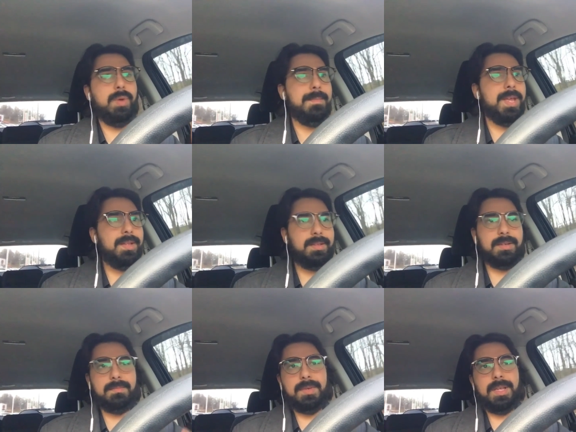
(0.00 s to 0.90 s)
women,
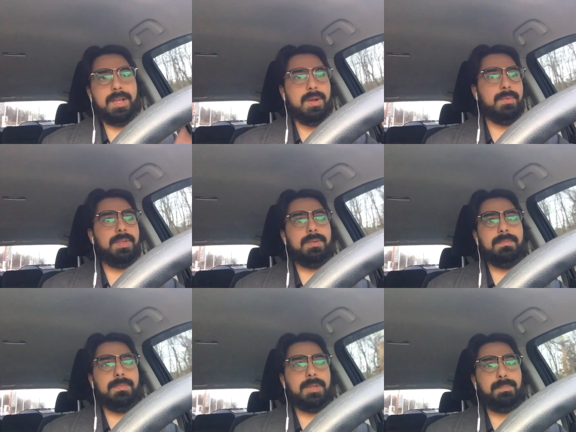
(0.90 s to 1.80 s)
their, you know, their,
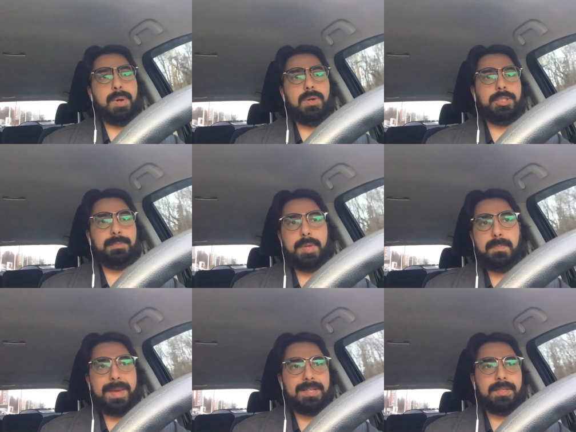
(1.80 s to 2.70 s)
their
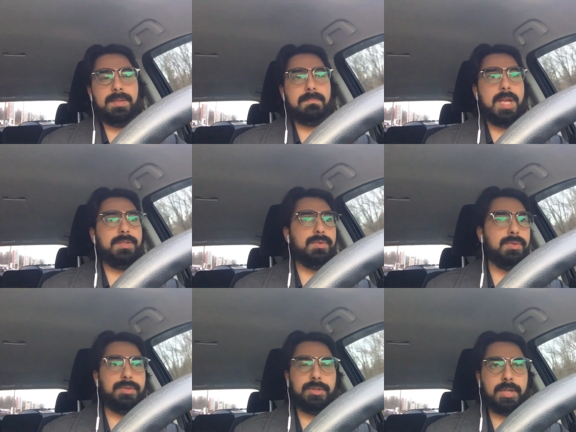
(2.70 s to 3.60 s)
post-pubescent
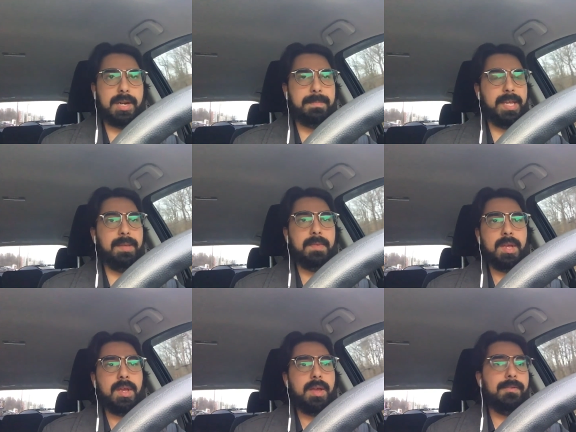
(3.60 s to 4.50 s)
muscles are going to be
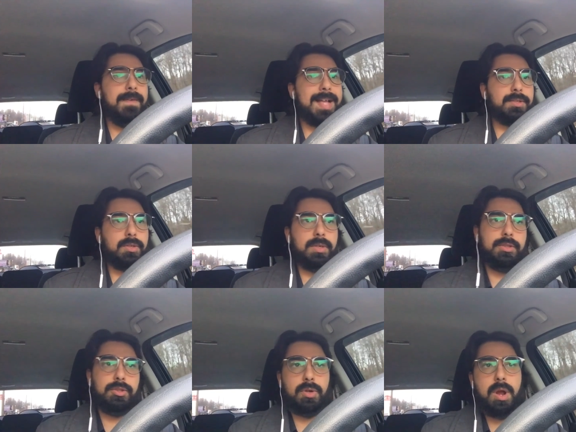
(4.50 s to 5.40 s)
faster and
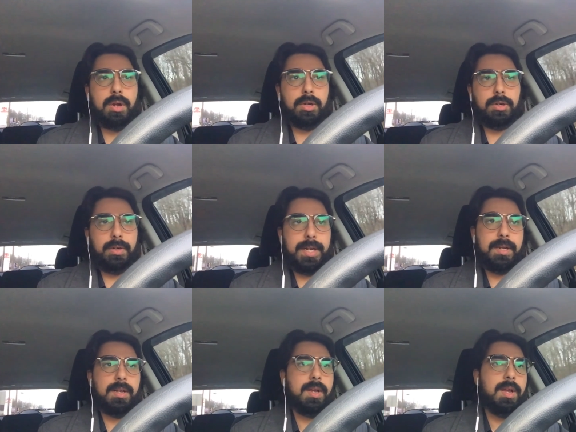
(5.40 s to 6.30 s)
stronger
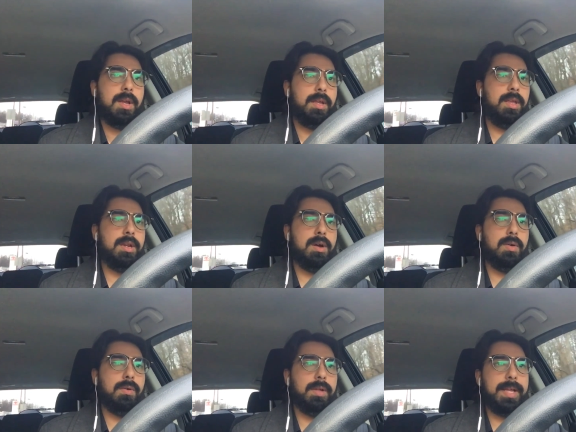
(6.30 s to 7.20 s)
and, you
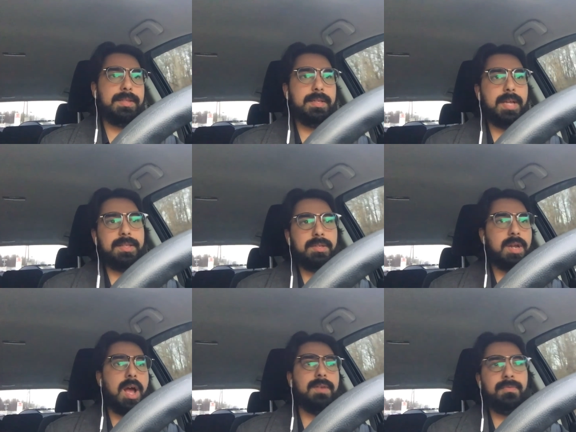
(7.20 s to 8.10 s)
know, it's an, it's an
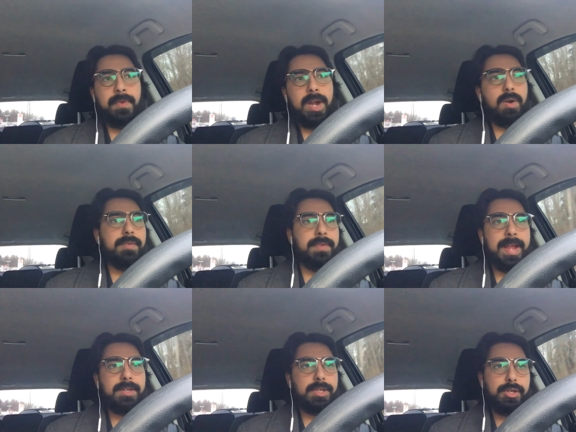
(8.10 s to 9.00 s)
unfair
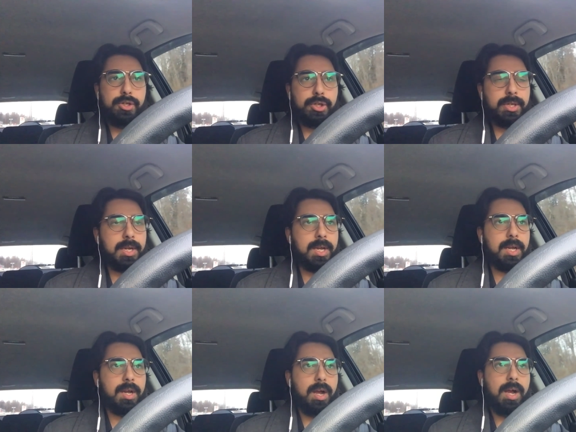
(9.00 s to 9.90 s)
advantage
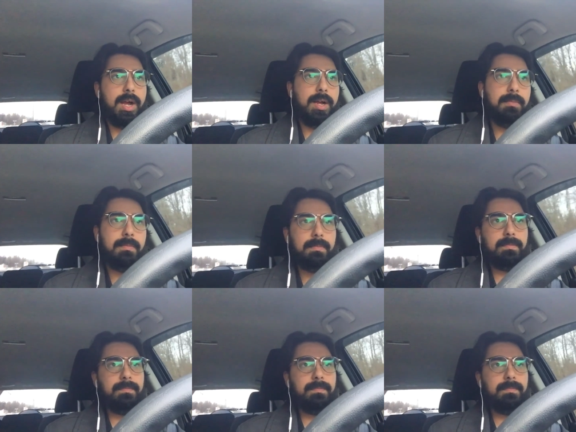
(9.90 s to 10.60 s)
um,